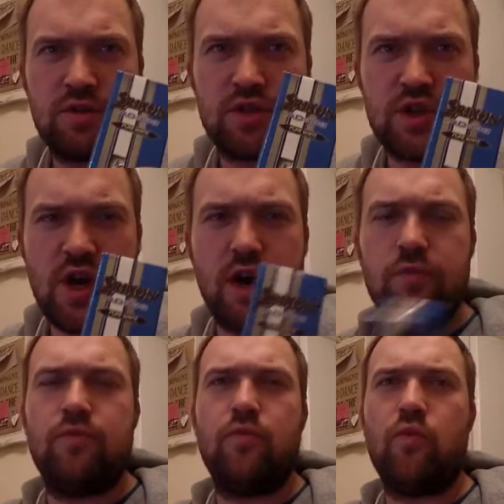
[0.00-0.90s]
So,
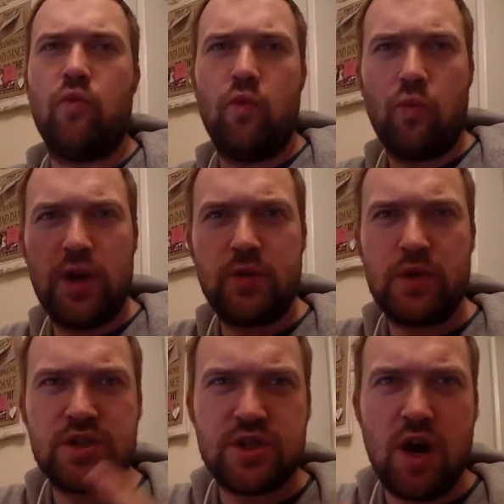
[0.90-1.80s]
where do
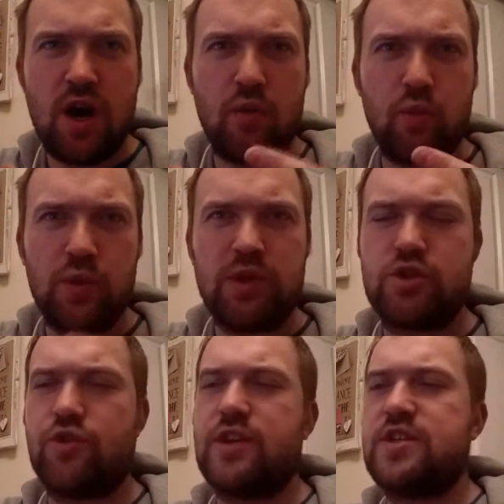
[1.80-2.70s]
I start with the
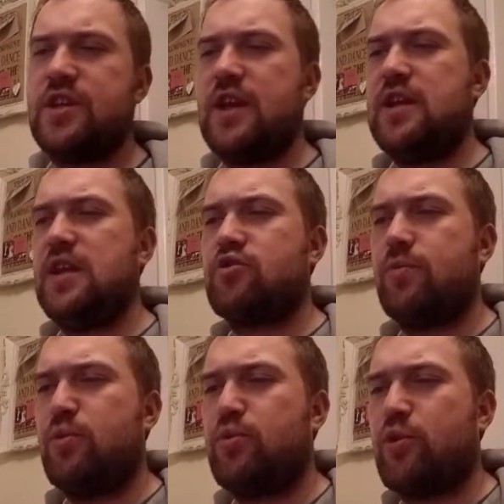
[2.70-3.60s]
Srixon
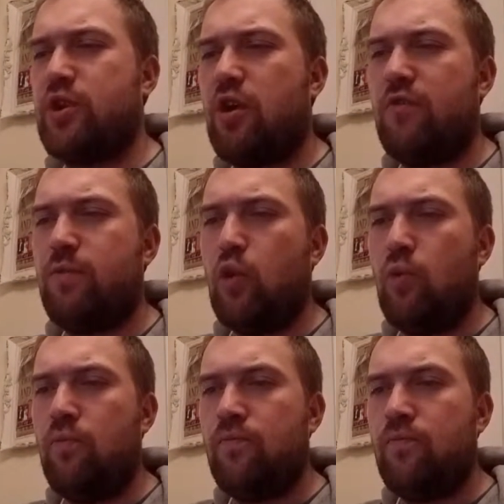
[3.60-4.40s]
AD333 golf ball?